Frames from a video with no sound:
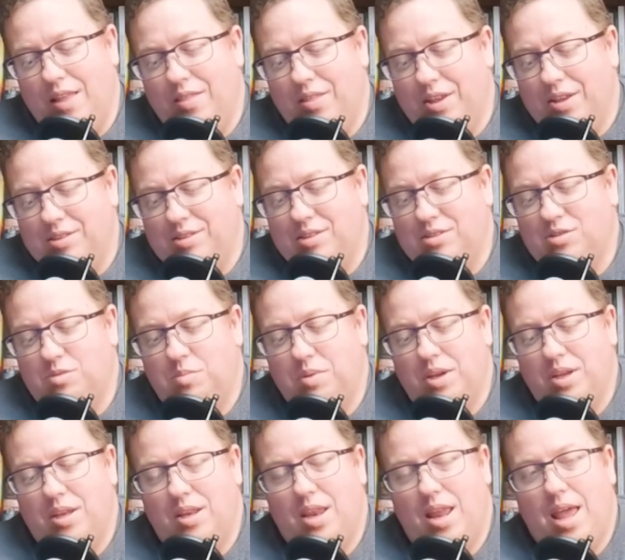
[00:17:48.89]
This has
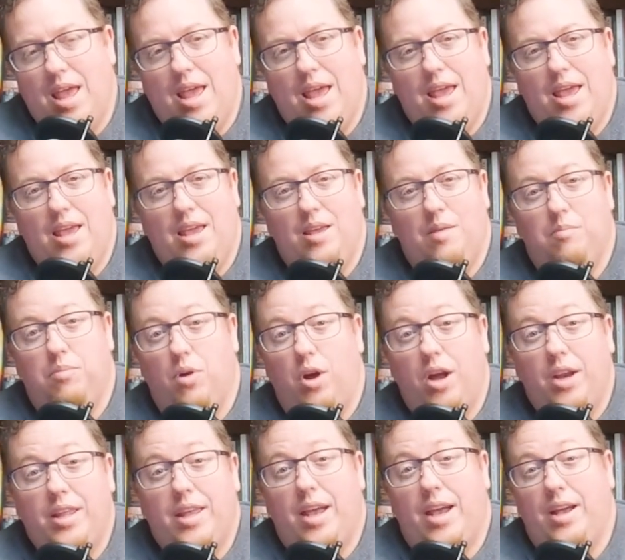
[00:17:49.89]
been a
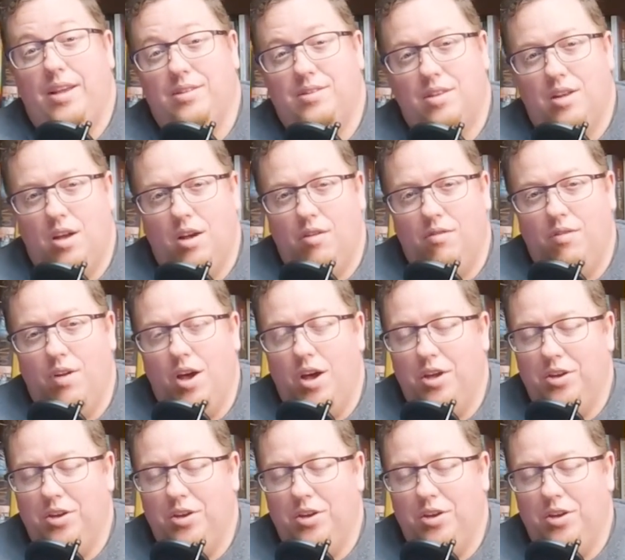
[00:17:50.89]
broadcast of